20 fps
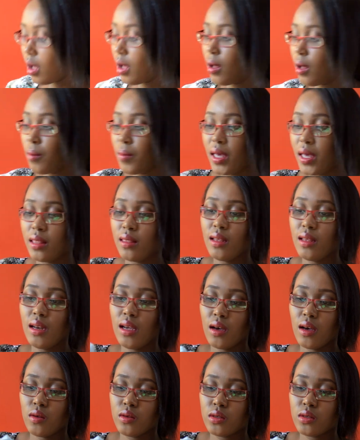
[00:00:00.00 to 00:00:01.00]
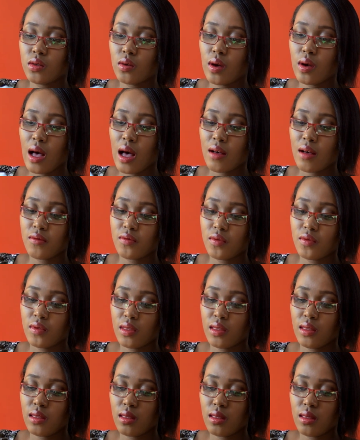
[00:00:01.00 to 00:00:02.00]
um, and then I also have
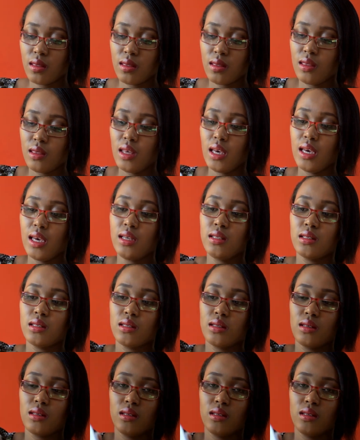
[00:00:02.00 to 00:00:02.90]
this.